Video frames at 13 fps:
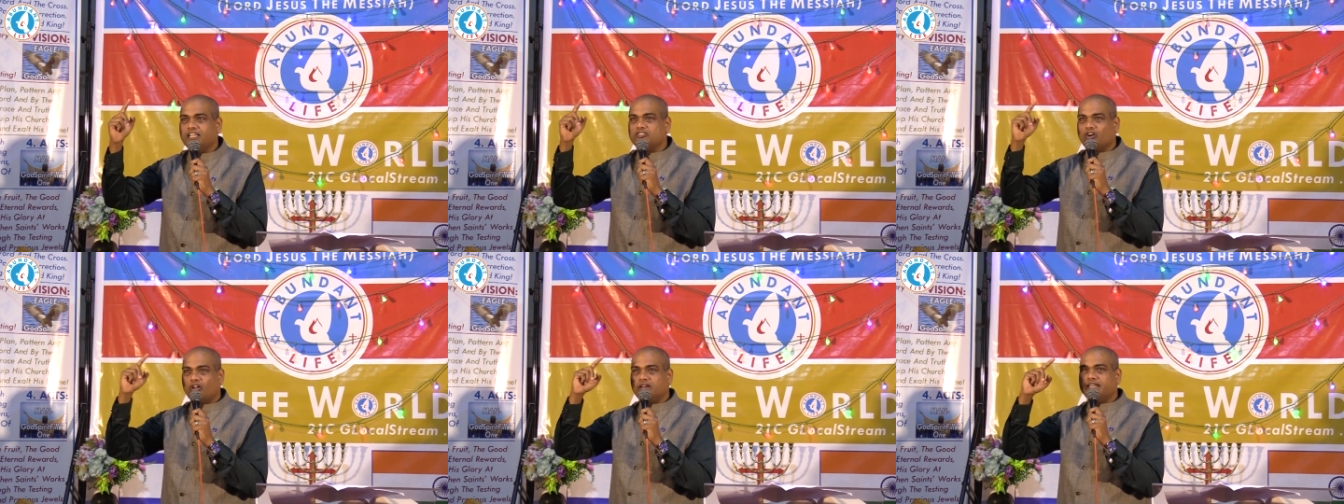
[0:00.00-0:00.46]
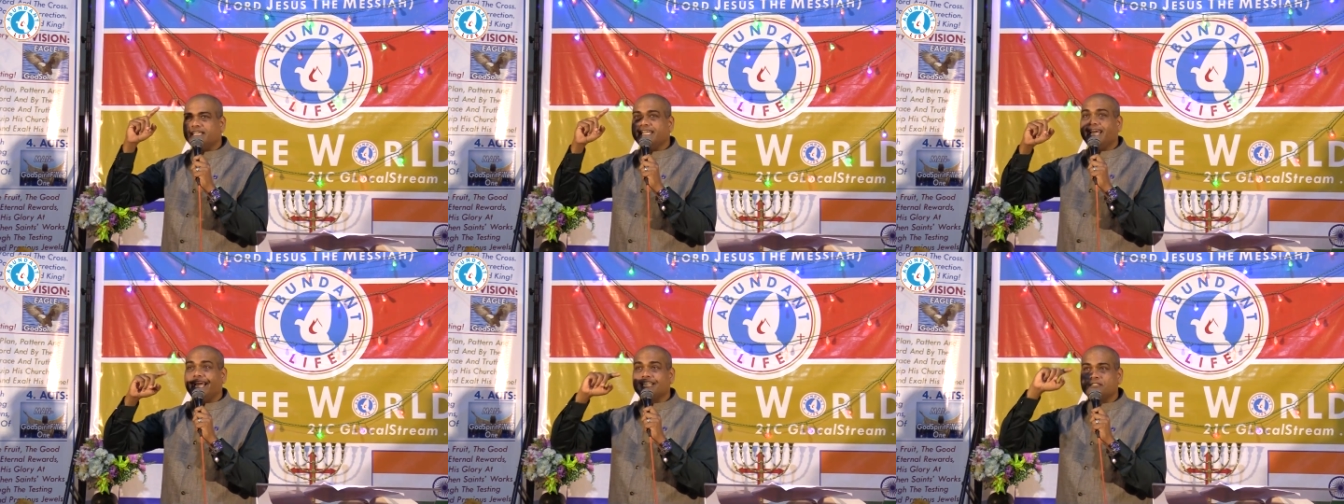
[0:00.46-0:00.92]
is
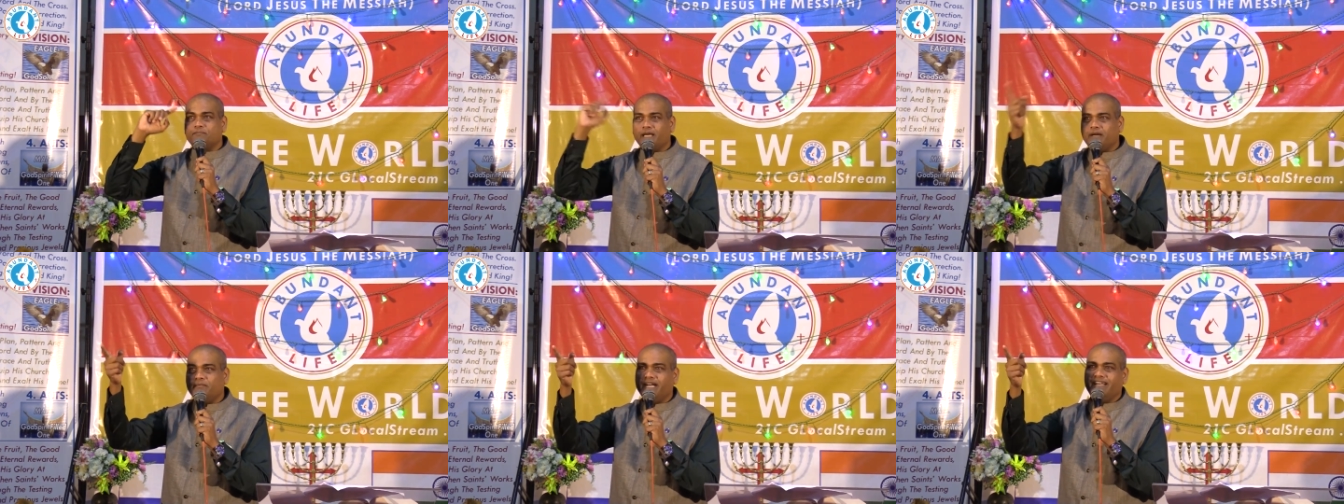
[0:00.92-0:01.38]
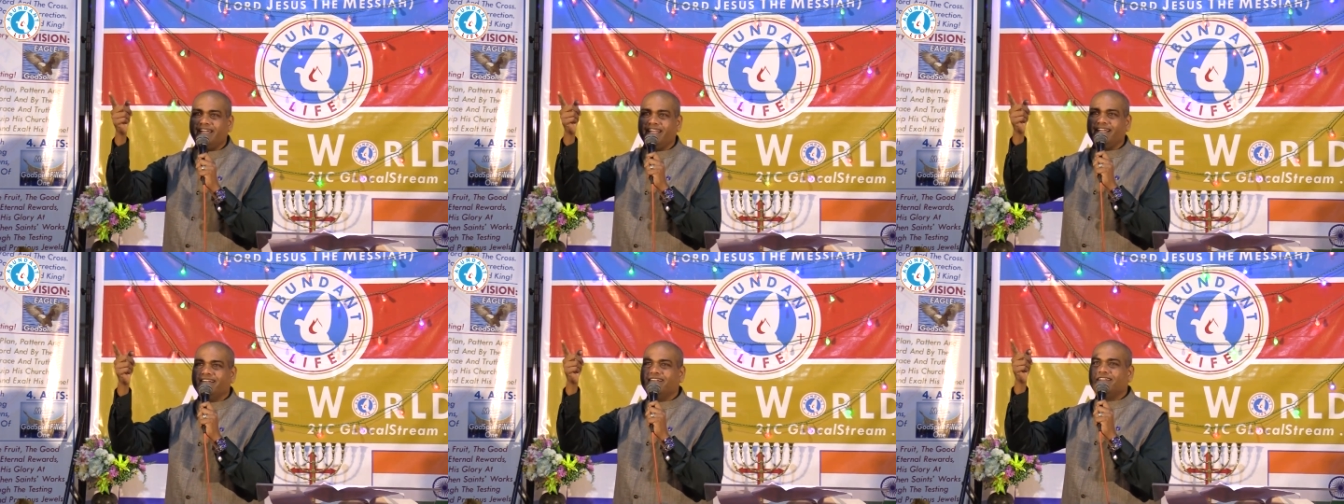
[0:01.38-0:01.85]
already
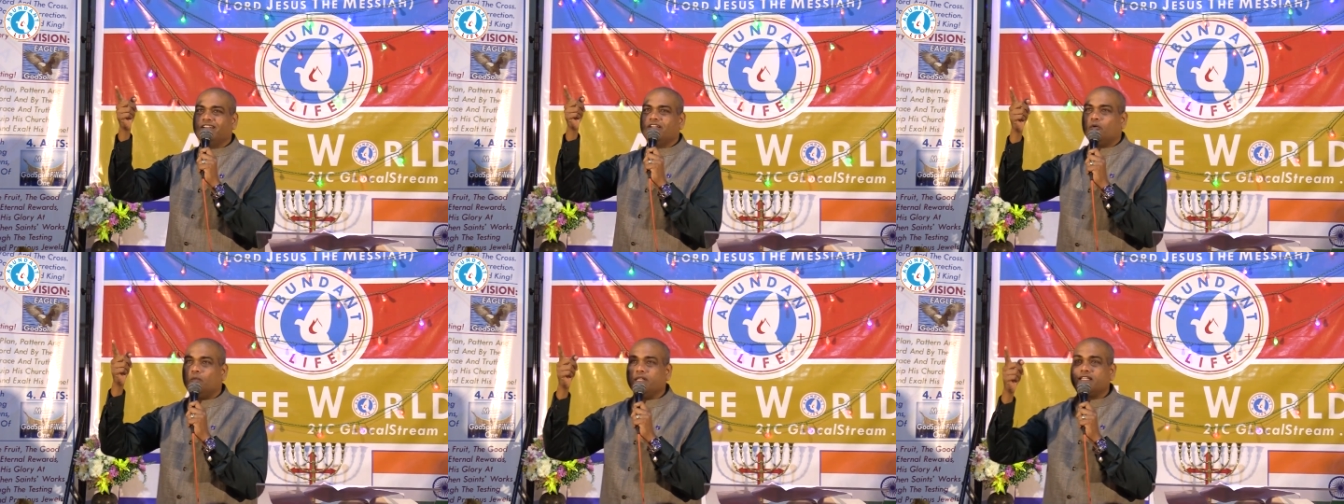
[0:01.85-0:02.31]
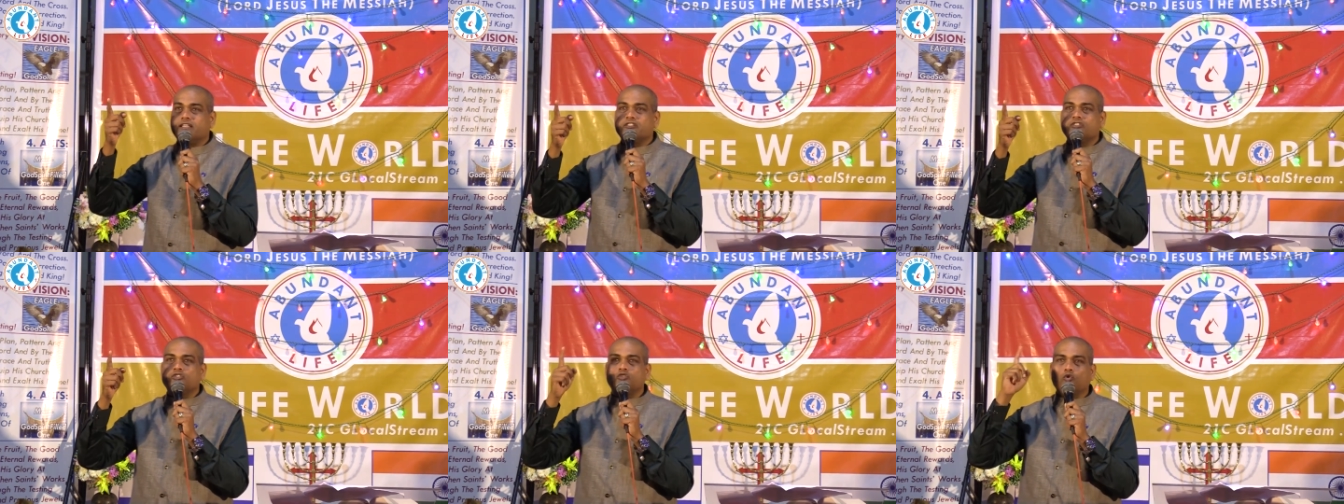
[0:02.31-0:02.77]
experimenting with
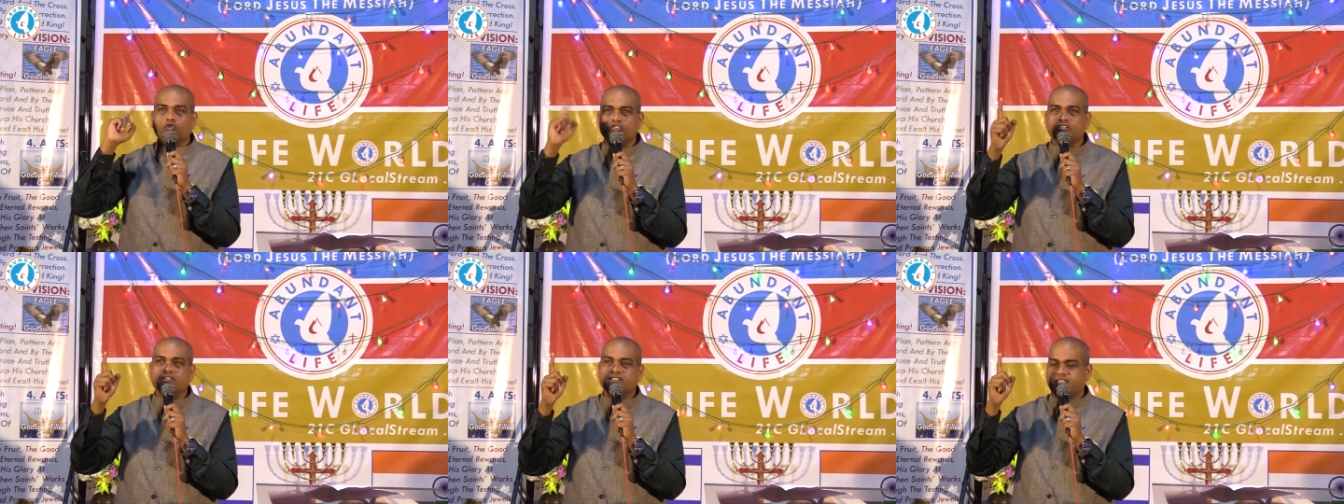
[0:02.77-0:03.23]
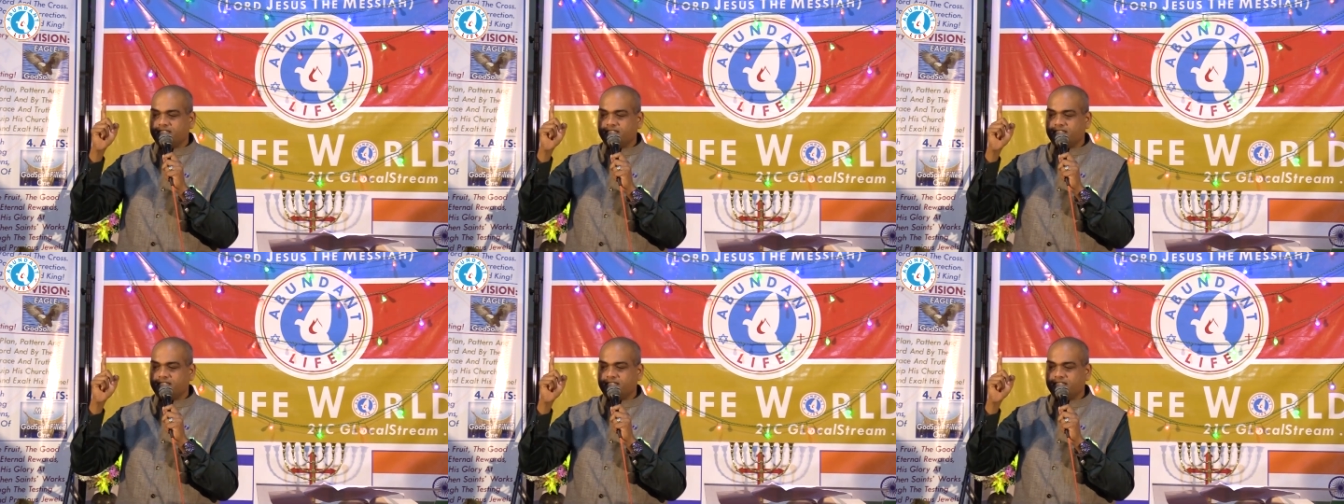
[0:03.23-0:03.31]
a social